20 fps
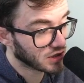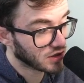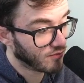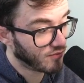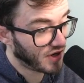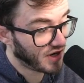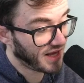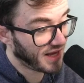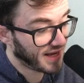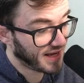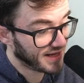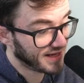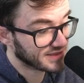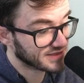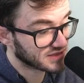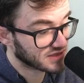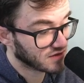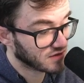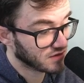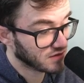But it
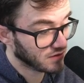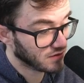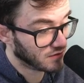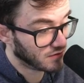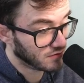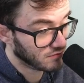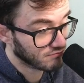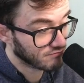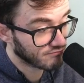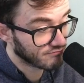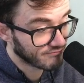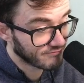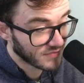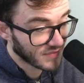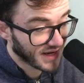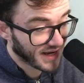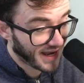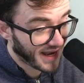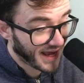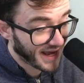is, you know,
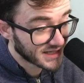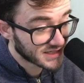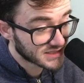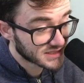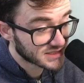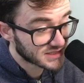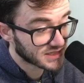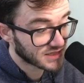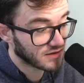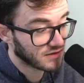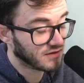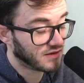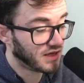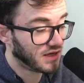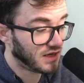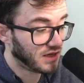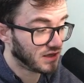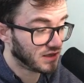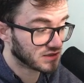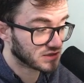less than
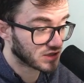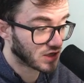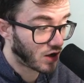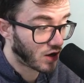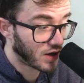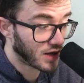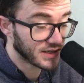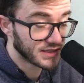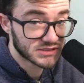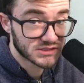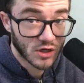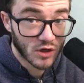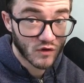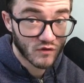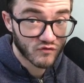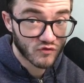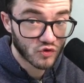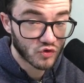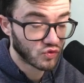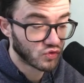its highs,
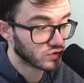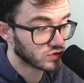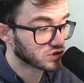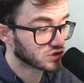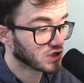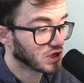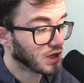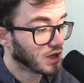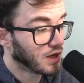of course.